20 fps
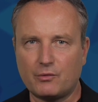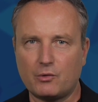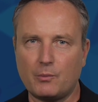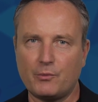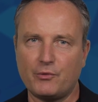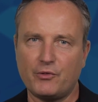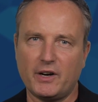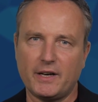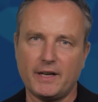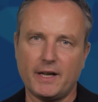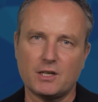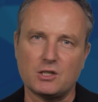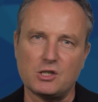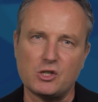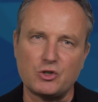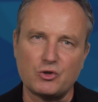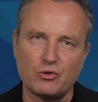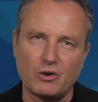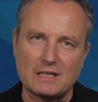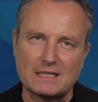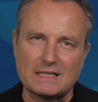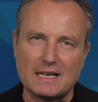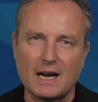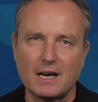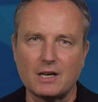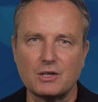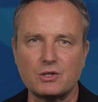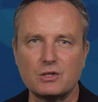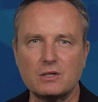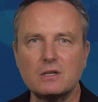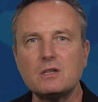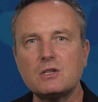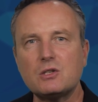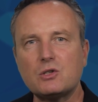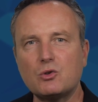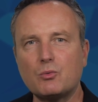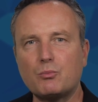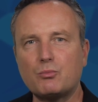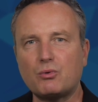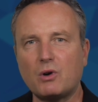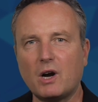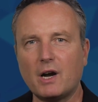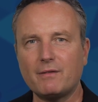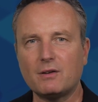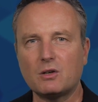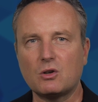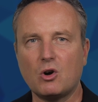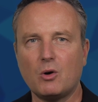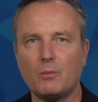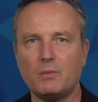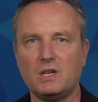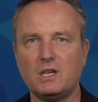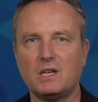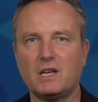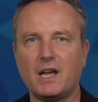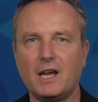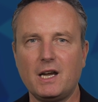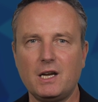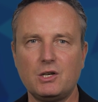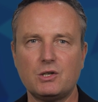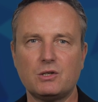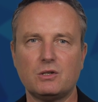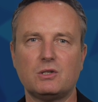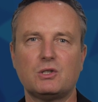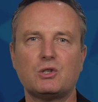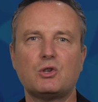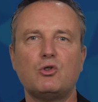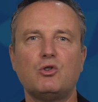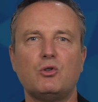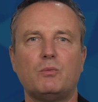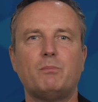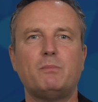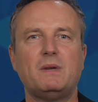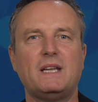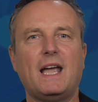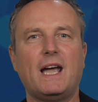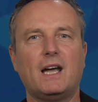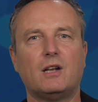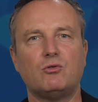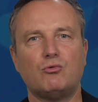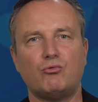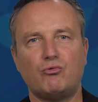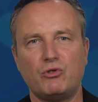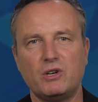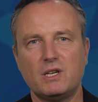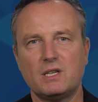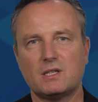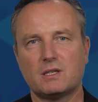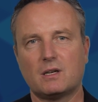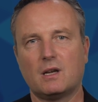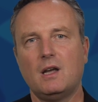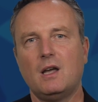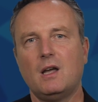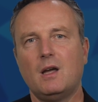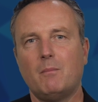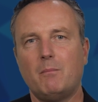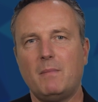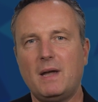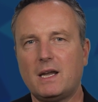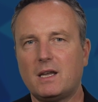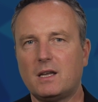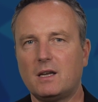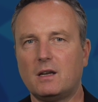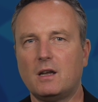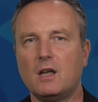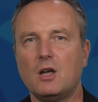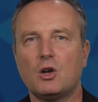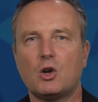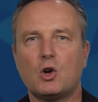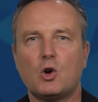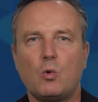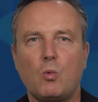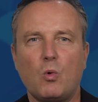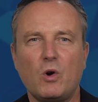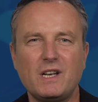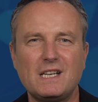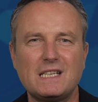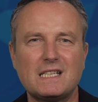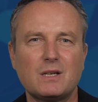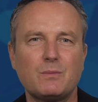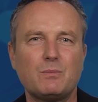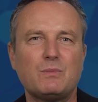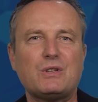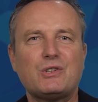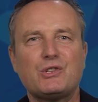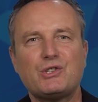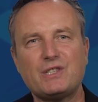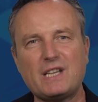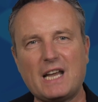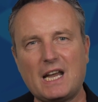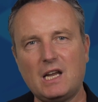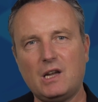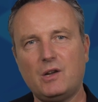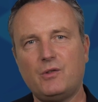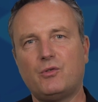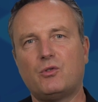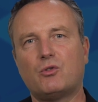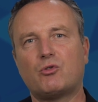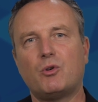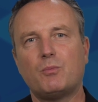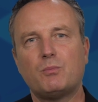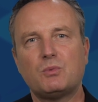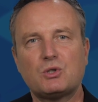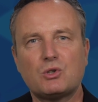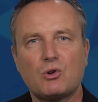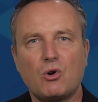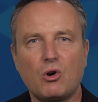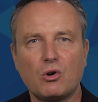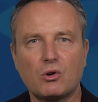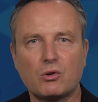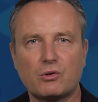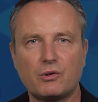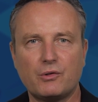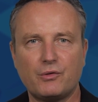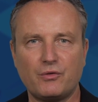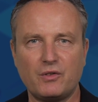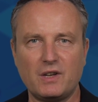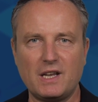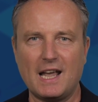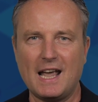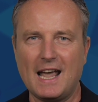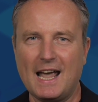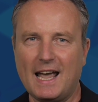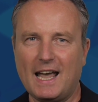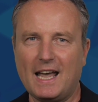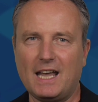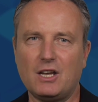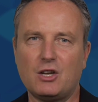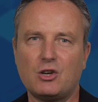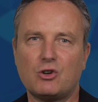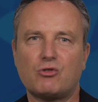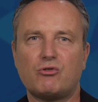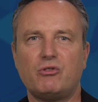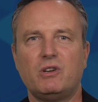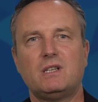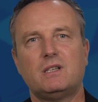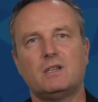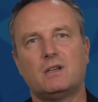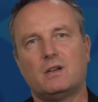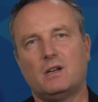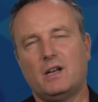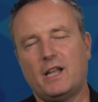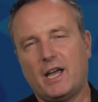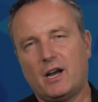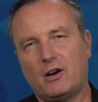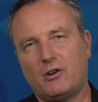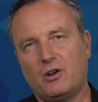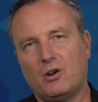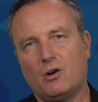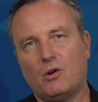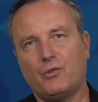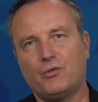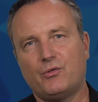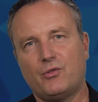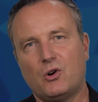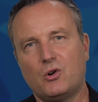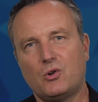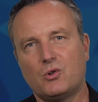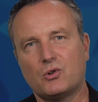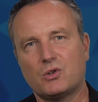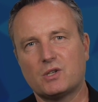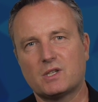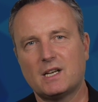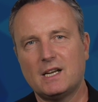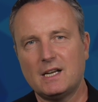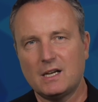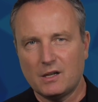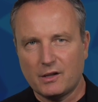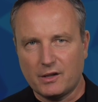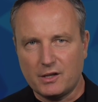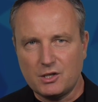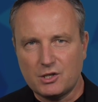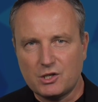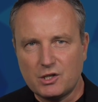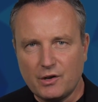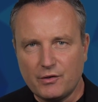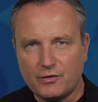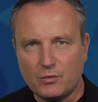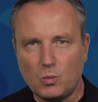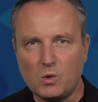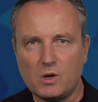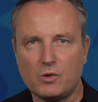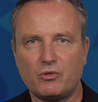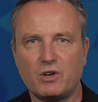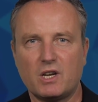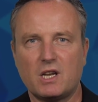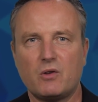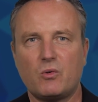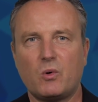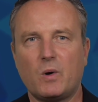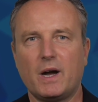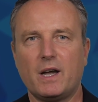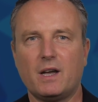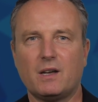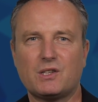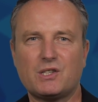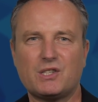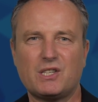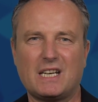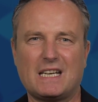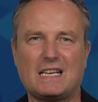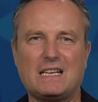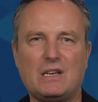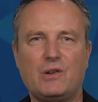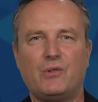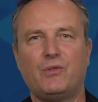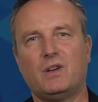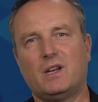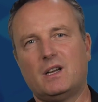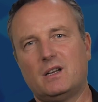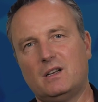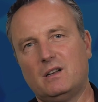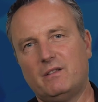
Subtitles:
from financial transactions to private communications could be at risk, making quantum-safe cryptography a critical area of focus. This shift will require significant